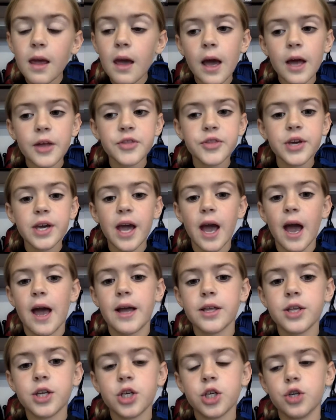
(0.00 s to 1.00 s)
at the
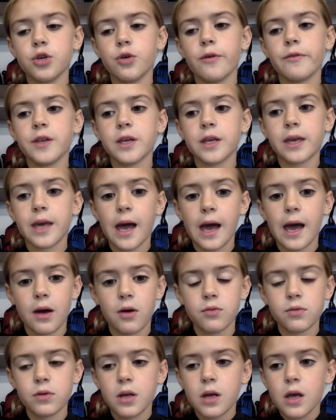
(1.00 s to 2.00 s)
end, you have to
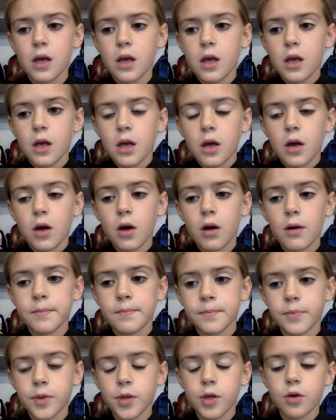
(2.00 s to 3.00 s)
count.
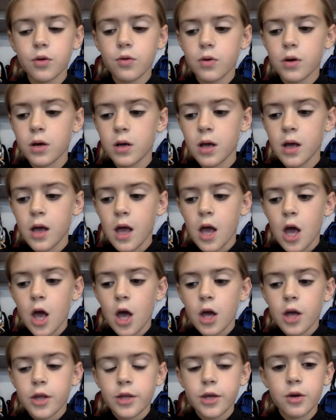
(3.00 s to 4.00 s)
It'll
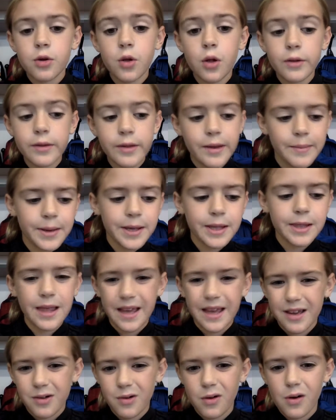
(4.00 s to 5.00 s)
only be
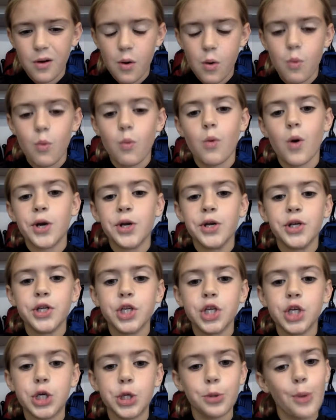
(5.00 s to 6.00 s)
like 1 or
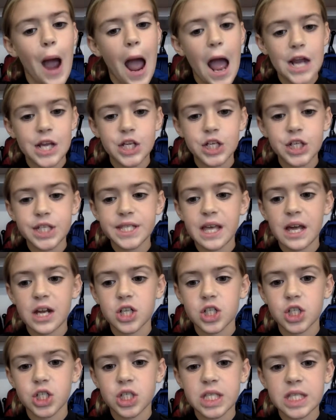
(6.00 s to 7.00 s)
2 edges that
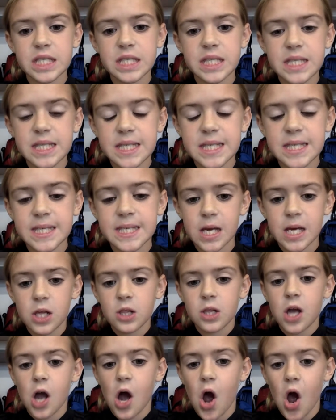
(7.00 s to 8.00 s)
are
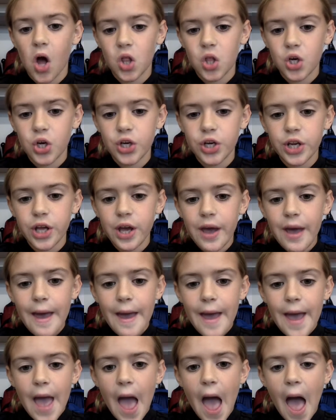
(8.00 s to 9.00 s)
still colored,
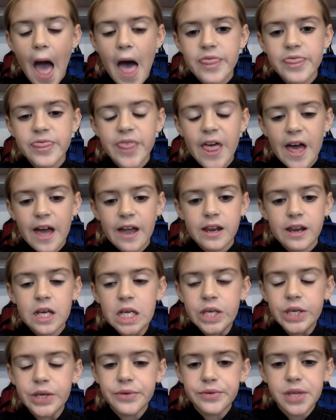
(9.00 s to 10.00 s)
and
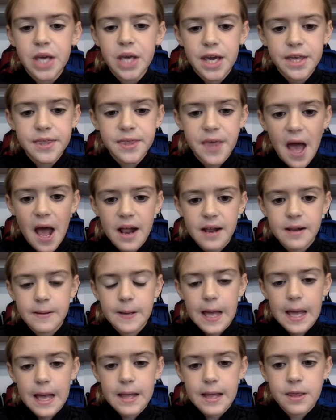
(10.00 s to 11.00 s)
then you take
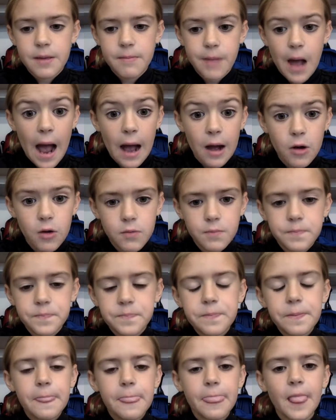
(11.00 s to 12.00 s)
them out,
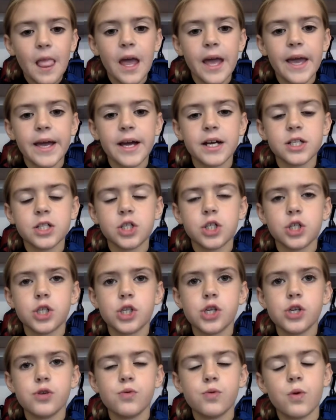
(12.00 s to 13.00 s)
and
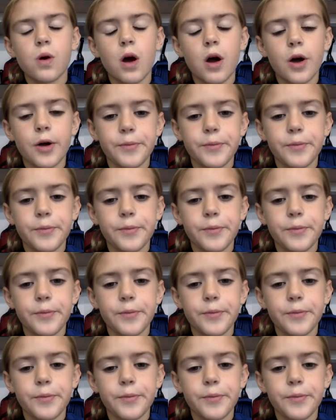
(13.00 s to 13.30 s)
you